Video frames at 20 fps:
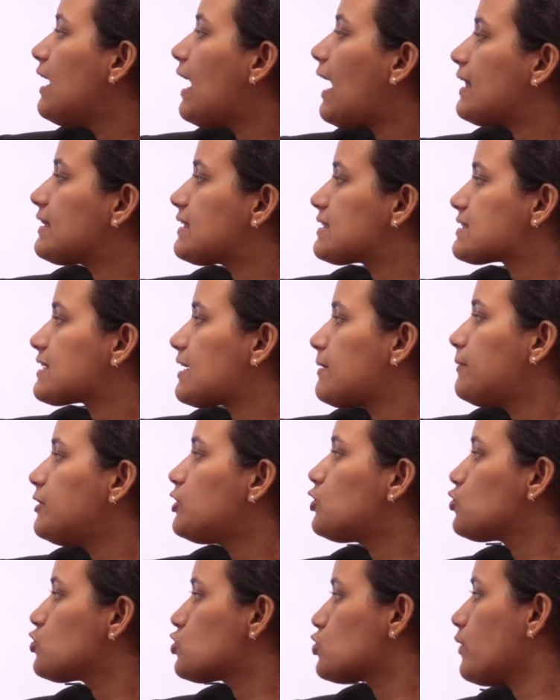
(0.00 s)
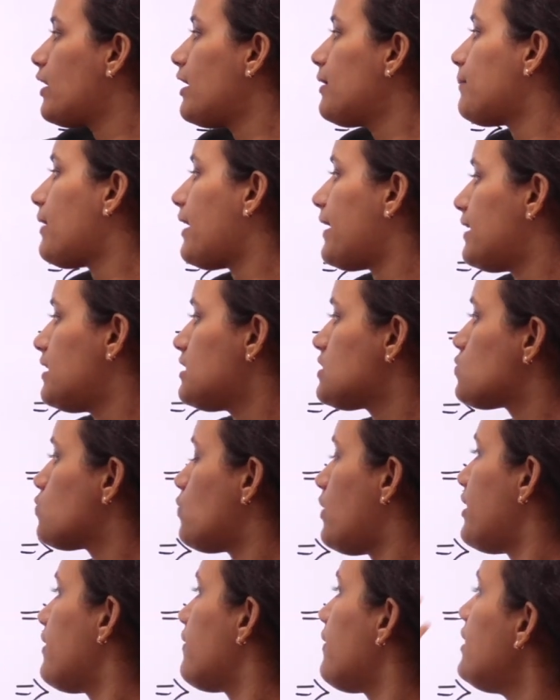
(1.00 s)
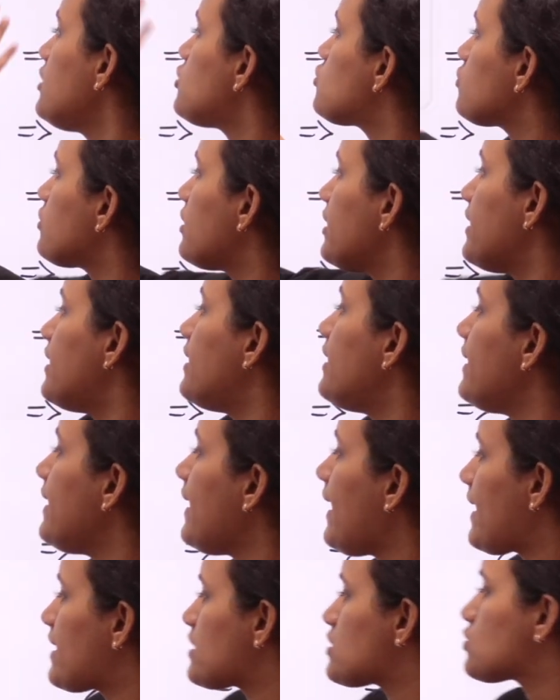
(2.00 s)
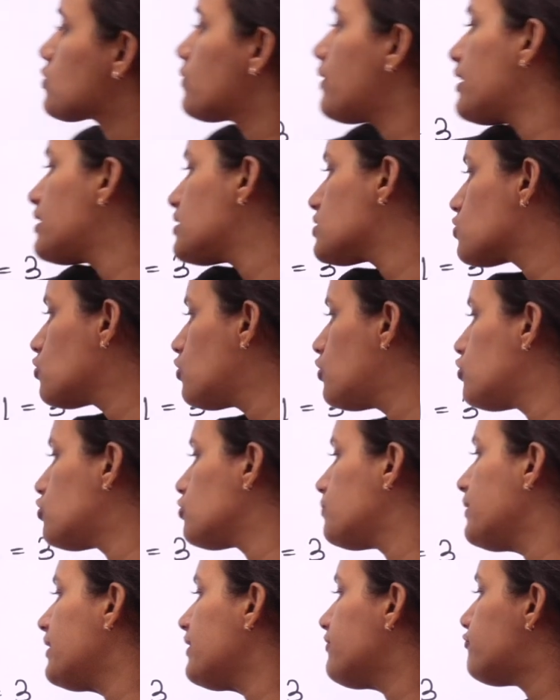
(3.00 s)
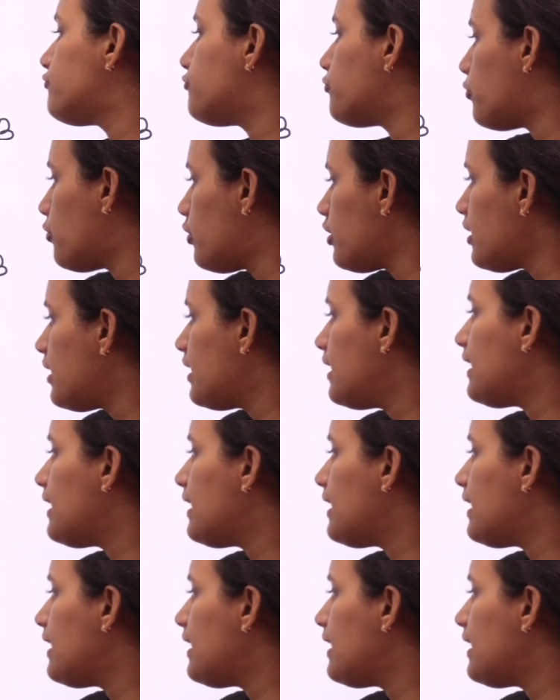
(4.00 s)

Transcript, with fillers: and this can be 2 square minus 1 right so clearly x square is going to be 4